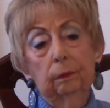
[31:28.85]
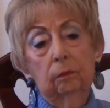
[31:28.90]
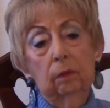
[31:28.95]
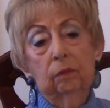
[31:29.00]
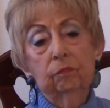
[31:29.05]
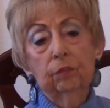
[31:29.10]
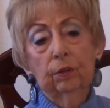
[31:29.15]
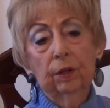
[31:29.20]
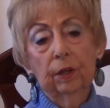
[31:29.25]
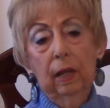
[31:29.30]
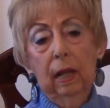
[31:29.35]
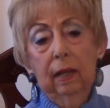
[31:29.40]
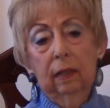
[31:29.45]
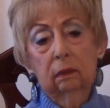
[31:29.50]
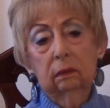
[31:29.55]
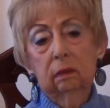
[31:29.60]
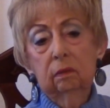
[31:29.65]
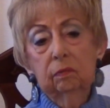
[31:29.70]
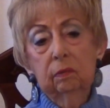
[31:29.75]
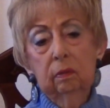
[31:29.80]
very
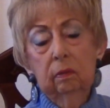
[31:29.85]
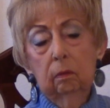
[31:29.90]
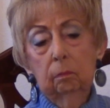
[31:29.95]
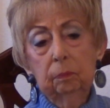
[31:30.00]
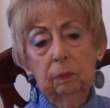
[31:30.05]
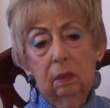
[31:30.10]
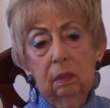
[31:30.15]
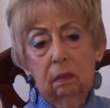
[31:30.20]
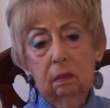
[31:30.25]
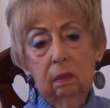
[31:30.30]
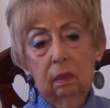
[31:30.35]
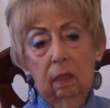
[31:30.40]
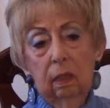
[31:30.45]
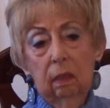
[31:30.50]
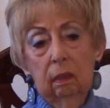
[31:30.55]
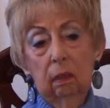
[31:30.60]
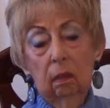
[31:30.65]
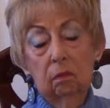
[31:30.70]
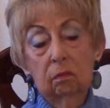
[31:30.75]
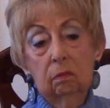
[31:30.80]
active in the PTA
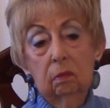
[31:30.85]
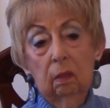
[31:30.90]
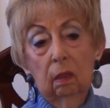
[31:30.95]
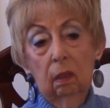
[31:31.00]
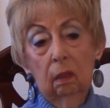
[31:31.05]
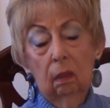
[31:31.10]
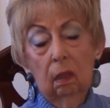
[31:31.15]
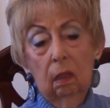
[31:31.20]
and everything.